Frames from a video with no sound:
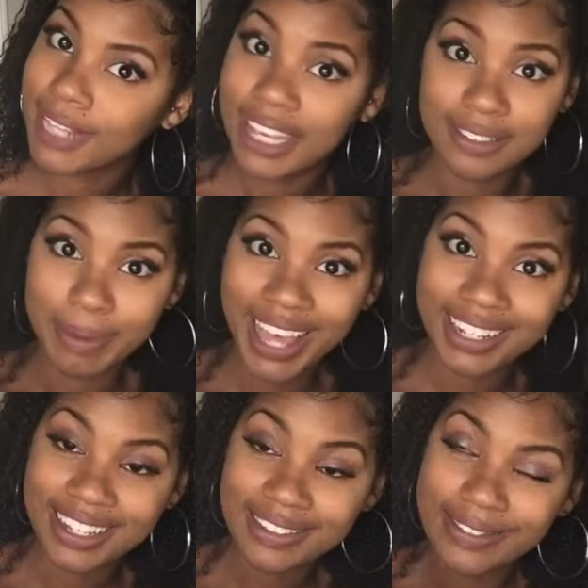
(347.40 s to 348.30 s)
it's
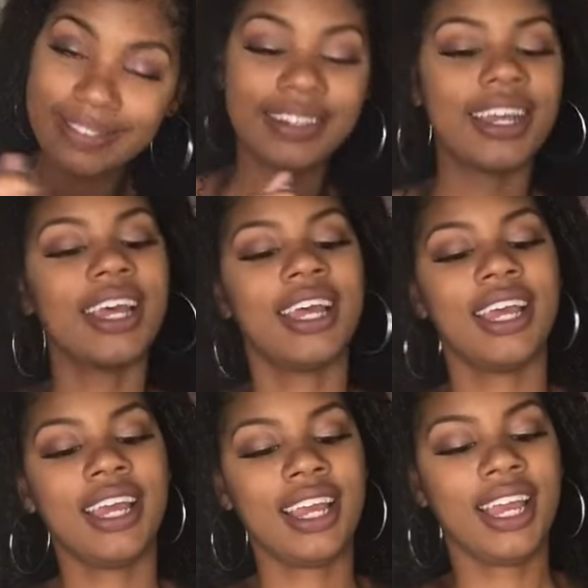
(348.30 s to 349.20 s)
backless
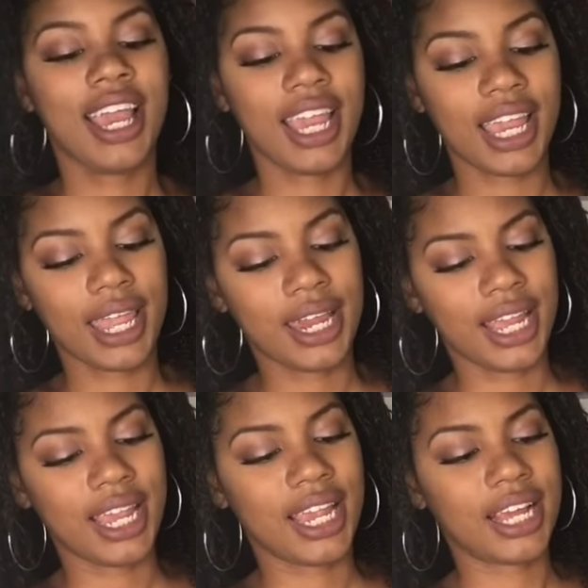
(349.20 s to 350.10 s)
and
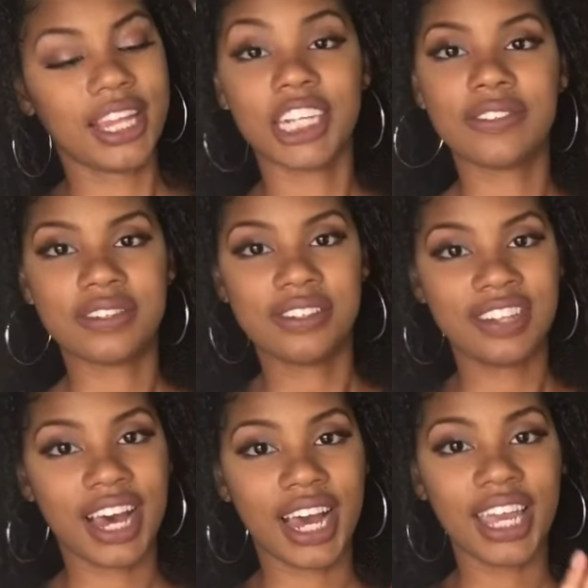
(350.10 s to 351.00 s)
a there is a
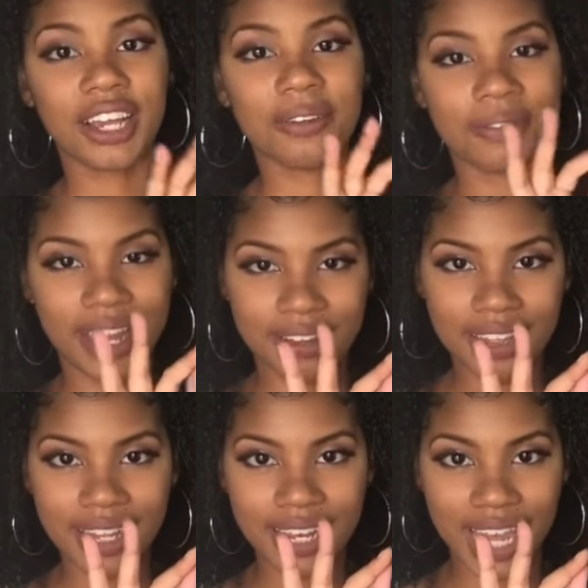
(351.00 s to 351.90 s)
tie
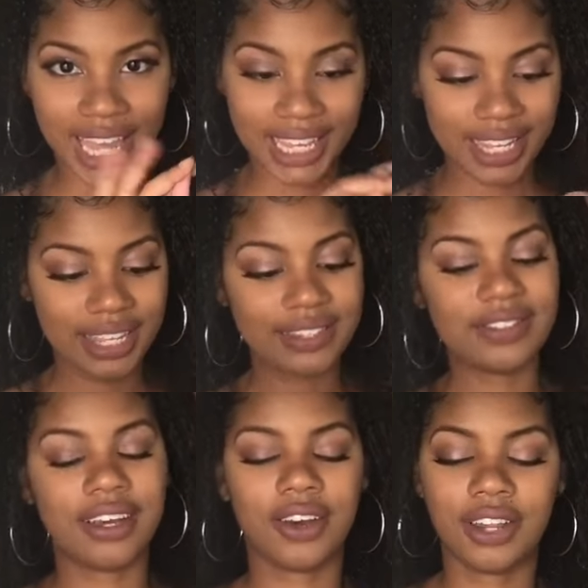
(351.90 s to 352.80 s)
around the neck
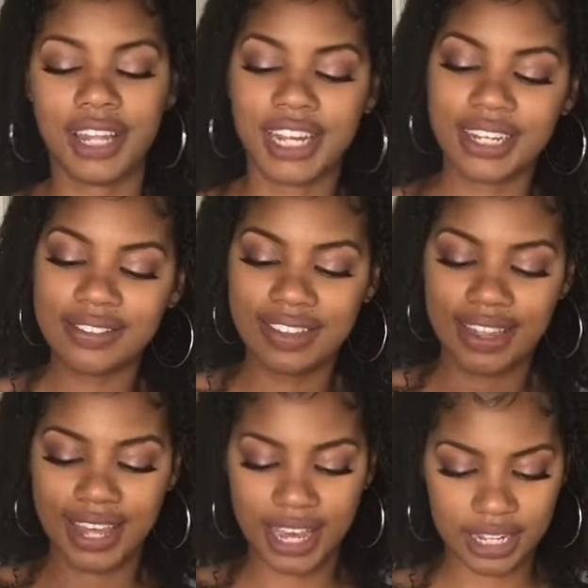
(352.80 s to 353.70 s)
so there is
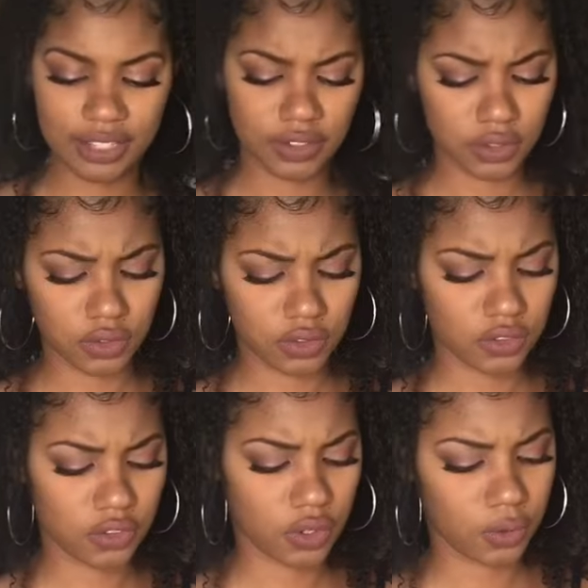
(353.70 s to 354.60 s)
that this is
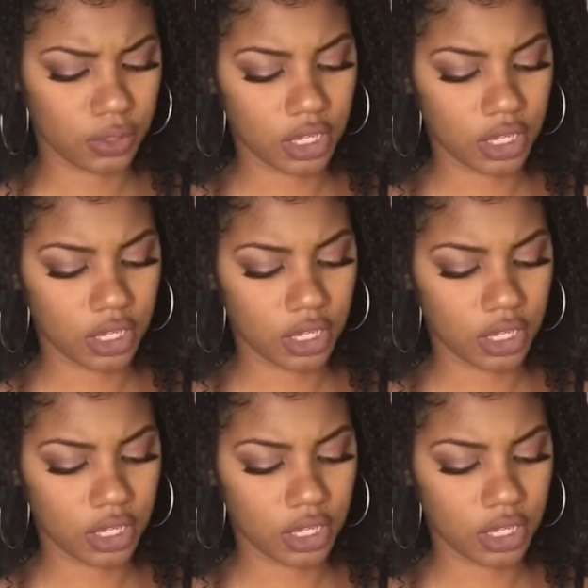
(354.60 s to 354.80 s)
so